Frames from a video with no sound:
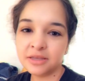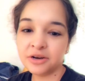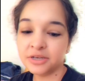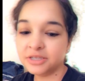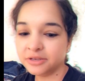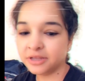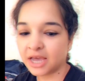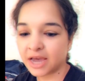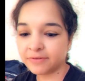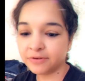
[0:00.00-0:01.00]
there until they
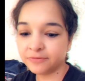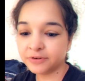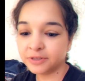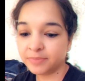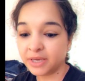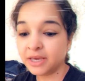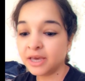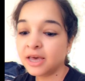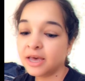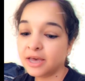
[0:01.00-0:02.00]
have their first pee
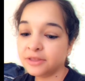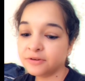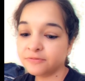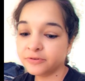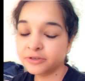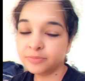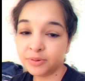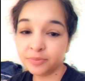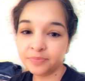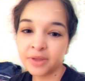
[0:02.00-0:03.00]
and their first poop.